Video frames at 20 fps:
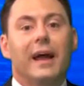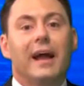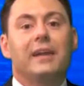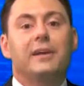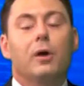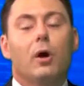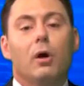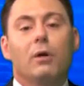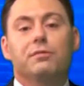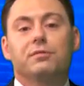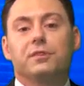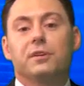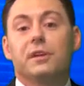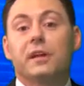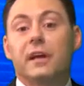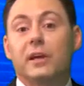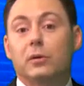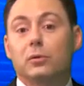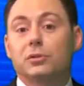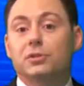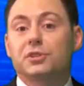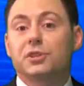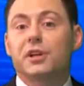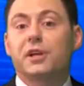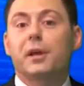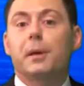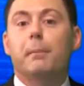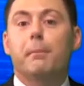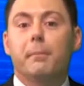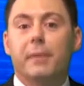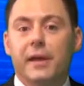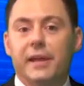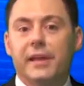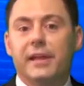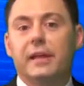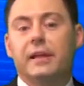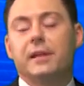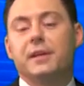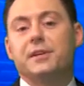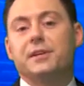and often he or she
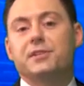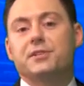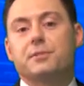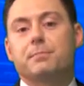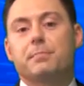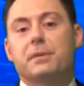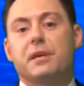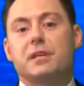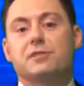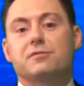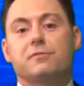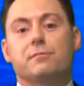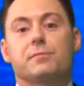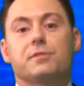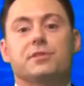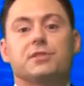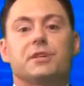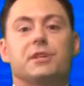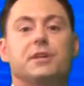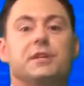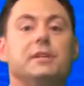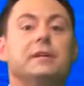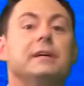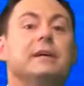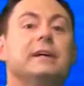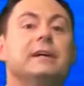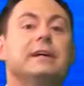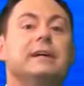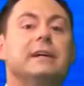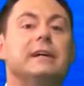immediately disappears from the scene